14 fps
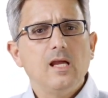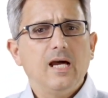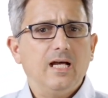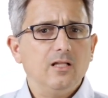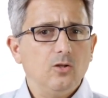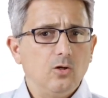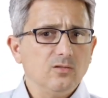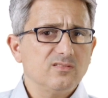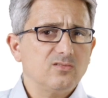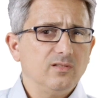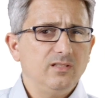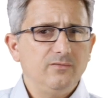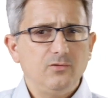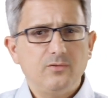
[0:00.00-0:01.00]
I'll also
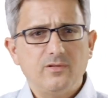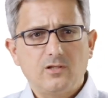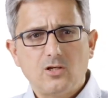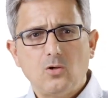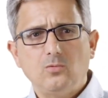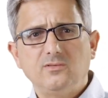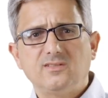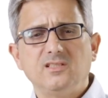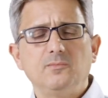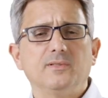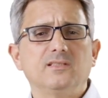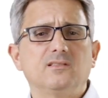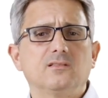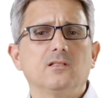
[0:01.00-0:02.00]
leave you the code
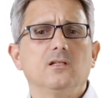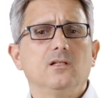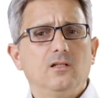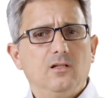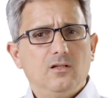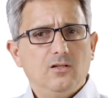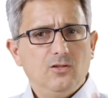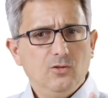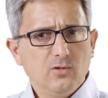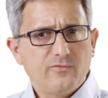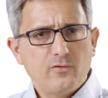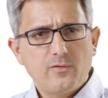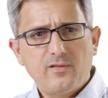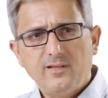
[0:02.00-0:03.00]
snippets. Look
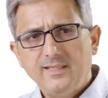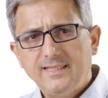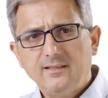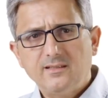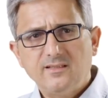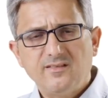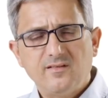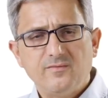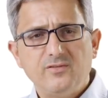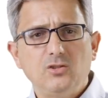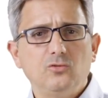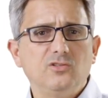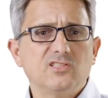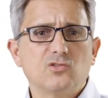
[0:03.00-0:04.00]
for the link in the
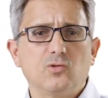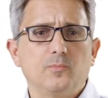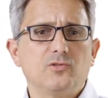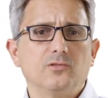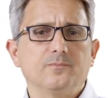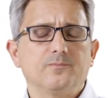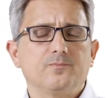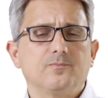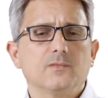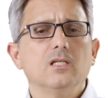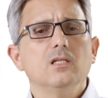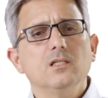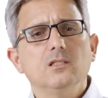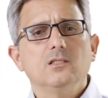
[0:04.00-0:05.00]
video description.
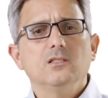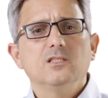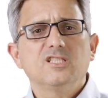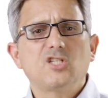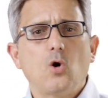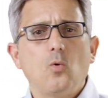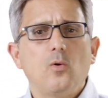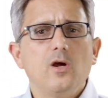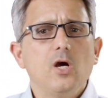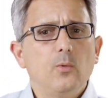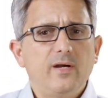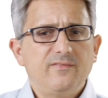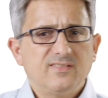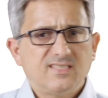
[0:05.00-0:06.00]
So
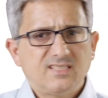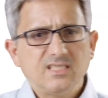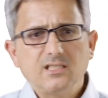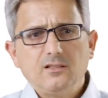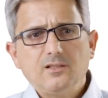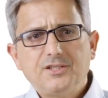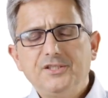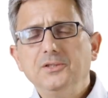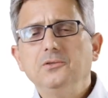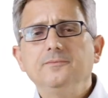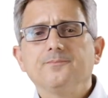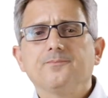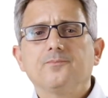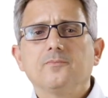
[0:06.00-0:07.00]
we have a SYCL
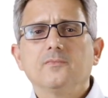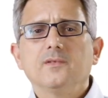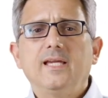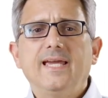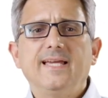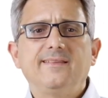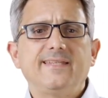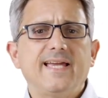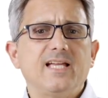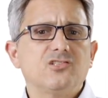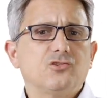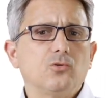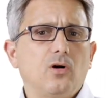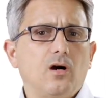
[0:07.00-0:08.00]
queue
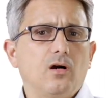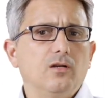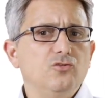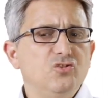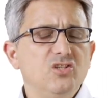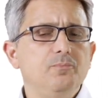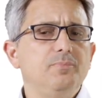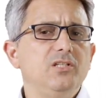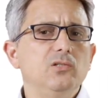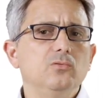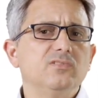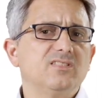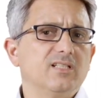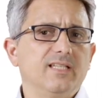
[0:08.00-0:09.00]
attached to our
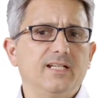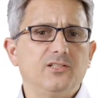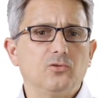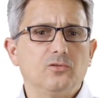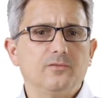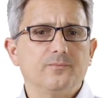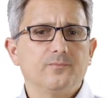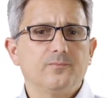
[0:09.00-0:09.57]
GPU selector.